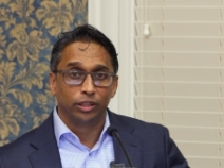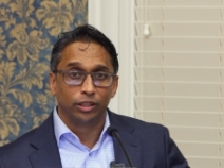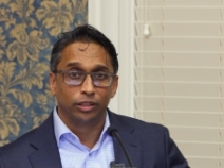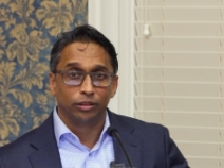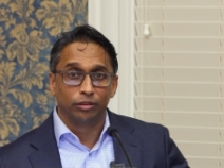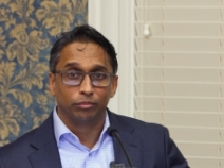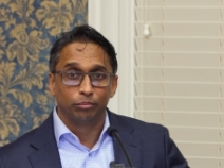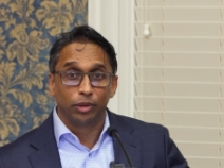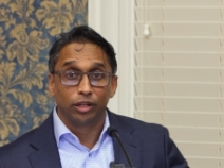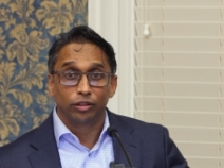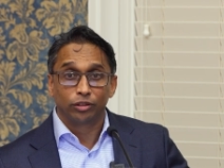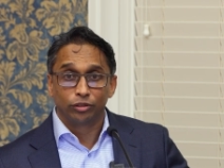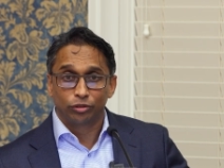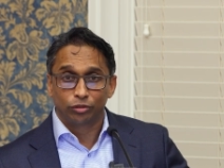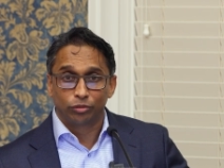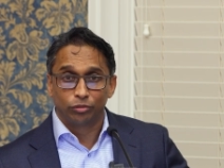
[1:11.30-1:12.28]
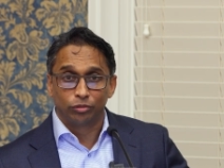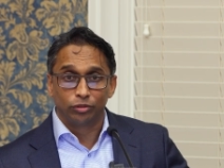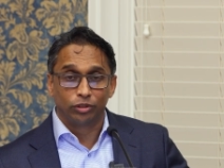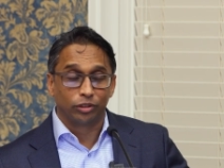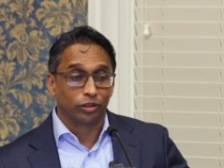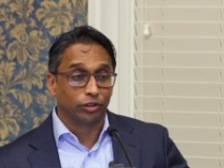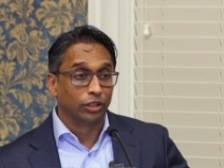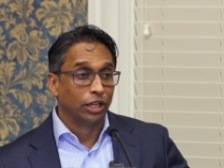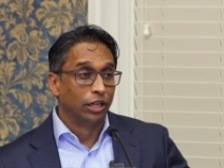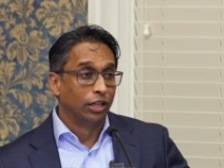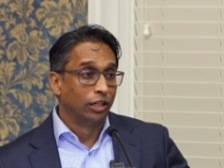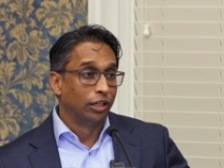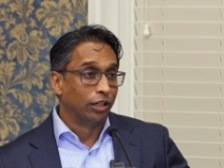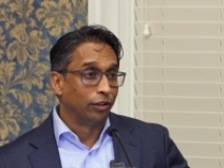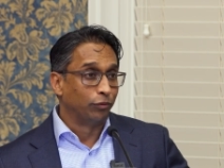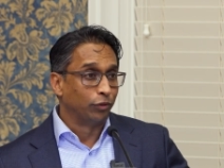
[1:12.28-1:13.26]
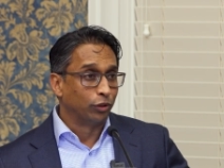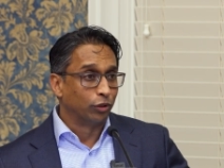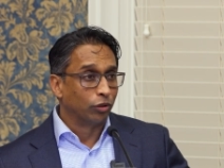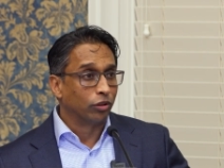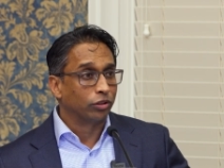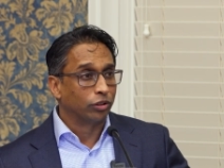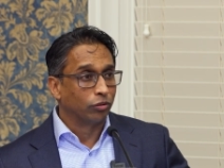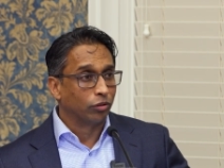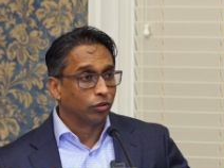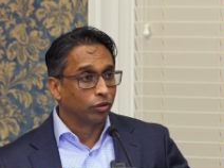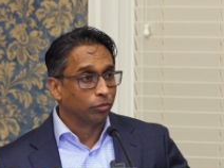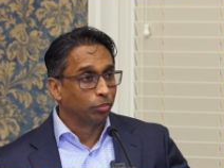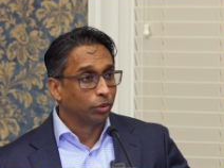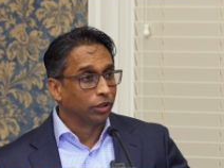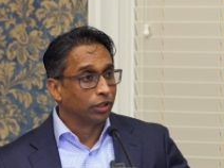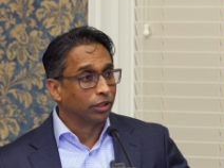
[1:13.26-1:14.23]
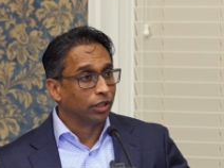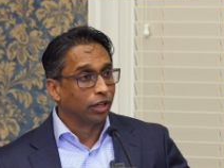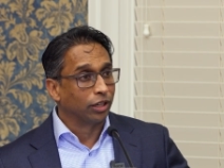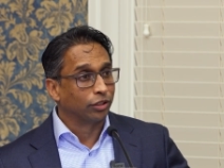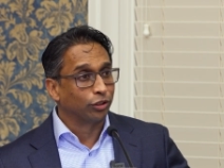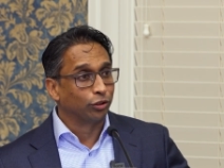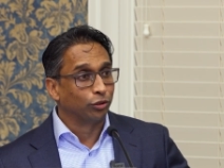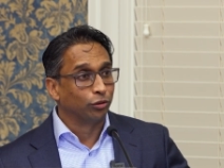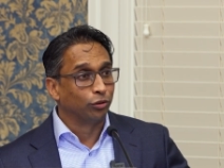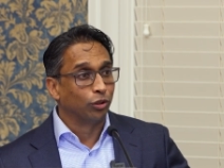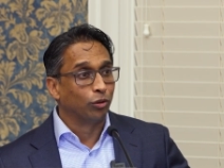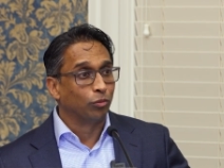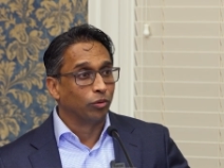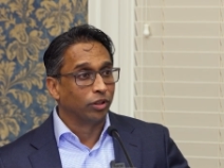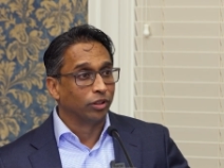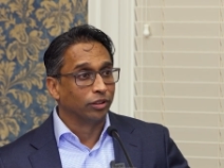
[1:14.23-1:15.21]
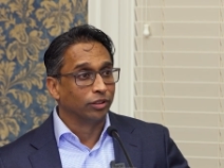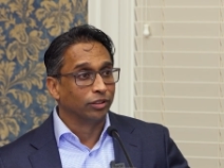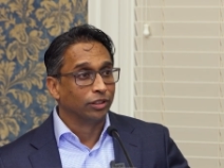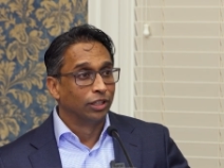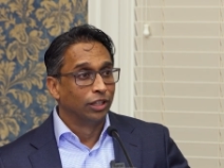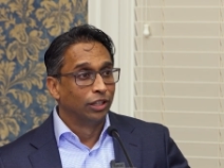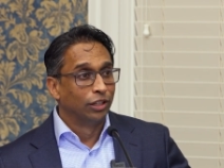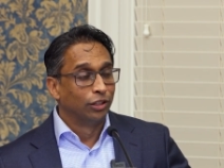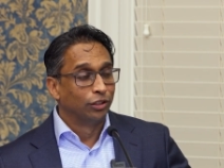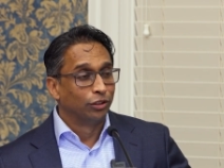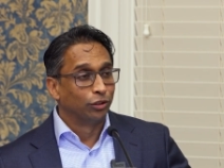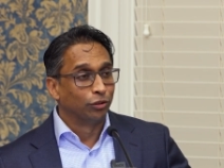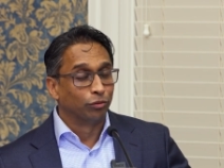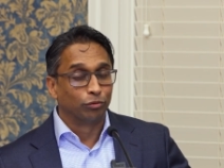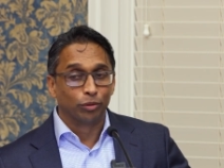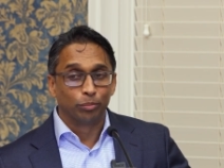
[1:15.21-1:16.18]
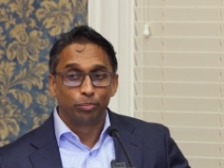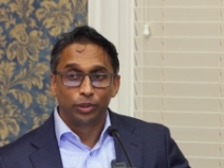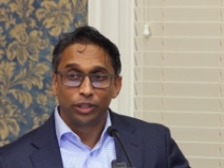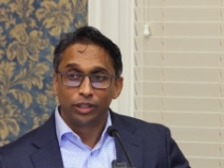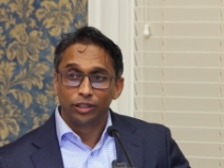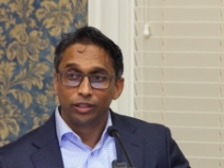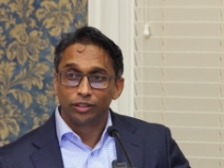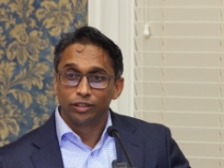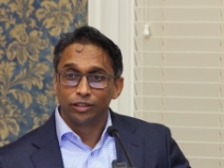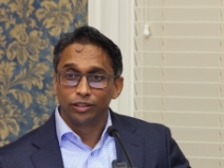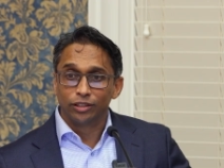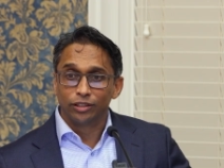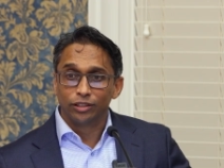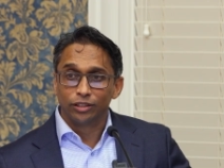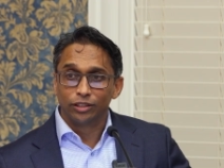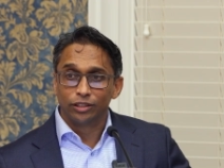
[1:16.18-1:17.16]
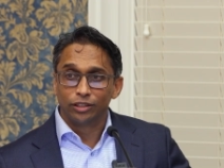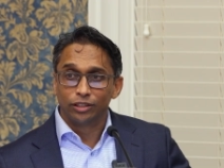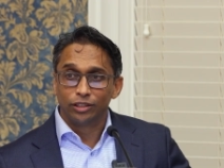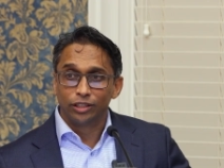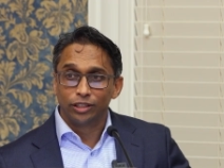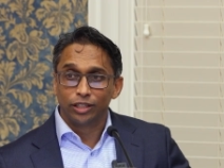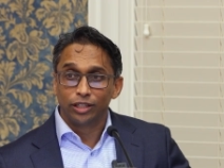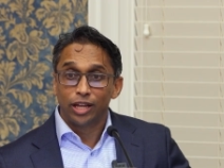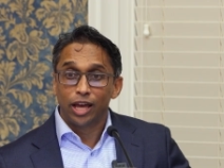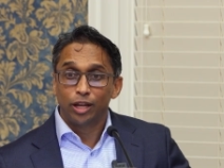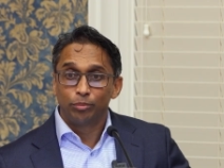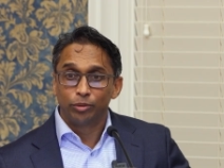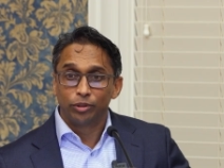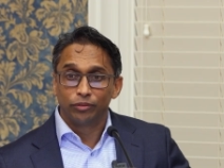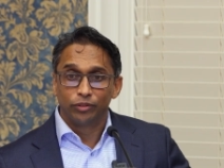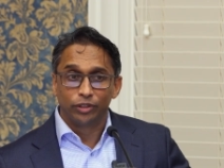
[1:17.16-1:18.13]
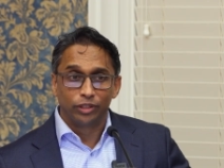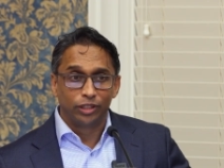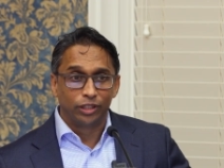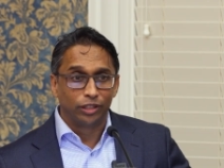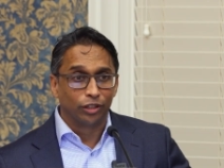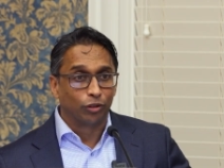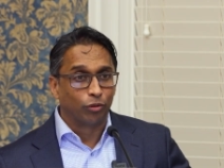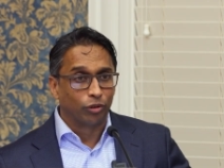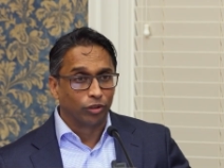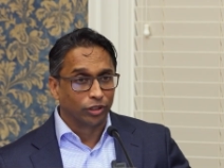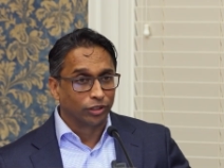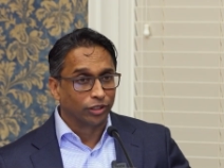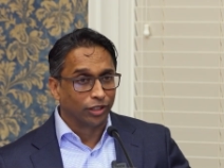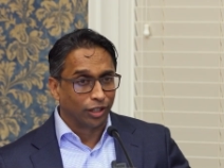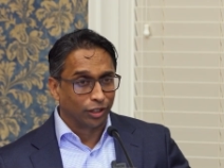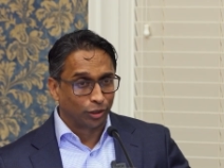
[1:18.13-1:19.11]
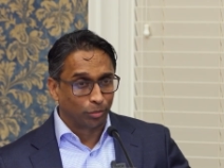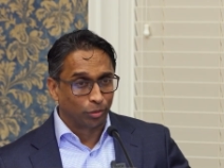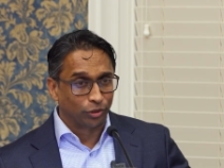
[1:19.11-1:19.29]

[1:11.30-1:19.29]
in medical school, or if you talk to your orthopedic doctors, you don't want to repeat the anatomy of the knee according to Dr.